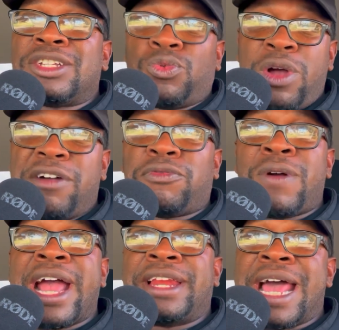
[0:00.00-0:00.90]
It's rough
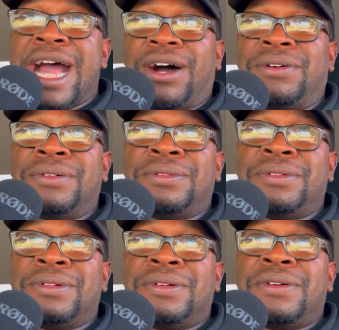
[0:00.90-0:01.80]
right now.
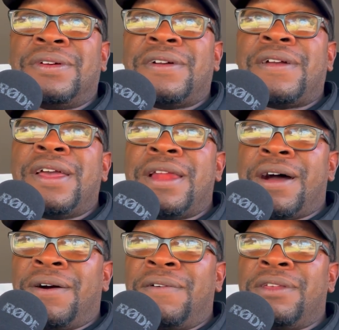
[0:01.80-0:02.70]

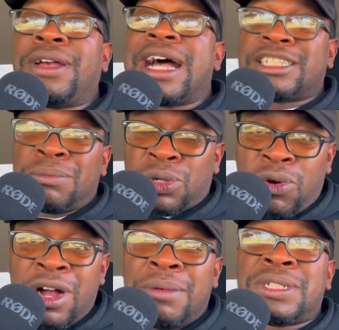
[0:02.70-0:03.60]
You got some
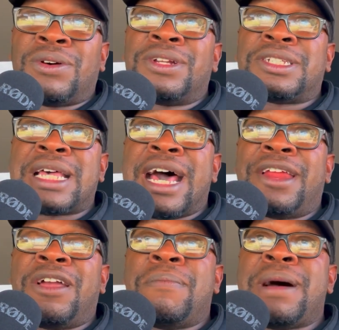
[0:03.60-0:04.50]
crumbs on the side
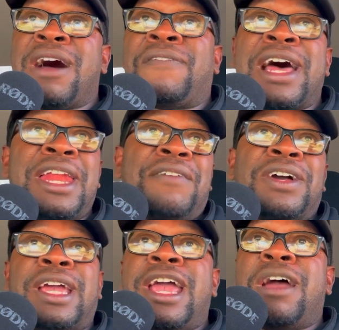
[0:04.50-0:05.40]
of your mouth. I
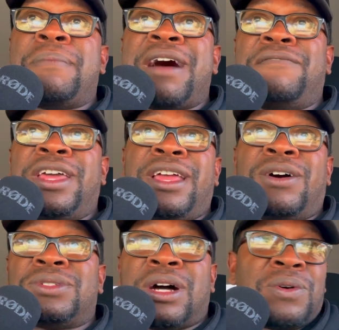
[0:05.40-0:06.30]
never care. My
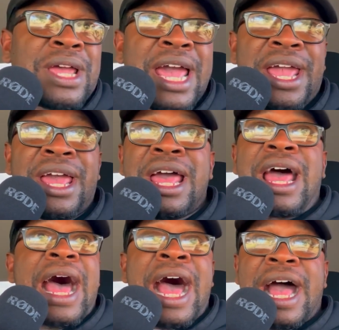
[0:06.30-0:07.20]
videos okay.
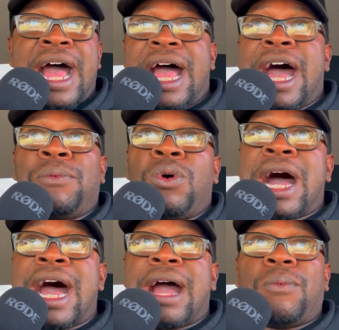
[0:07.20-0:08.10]
I
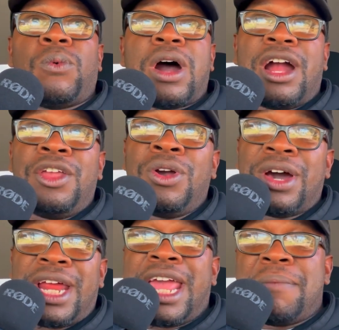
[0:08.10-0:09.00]
want. Are you
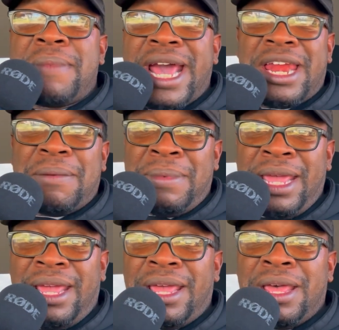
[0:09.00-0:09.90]
gonna get mad at
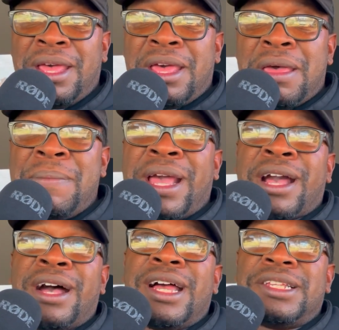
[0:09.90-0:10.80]
me
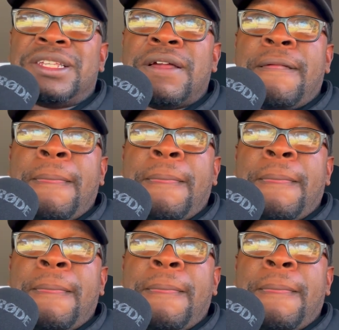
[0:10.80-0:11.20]
because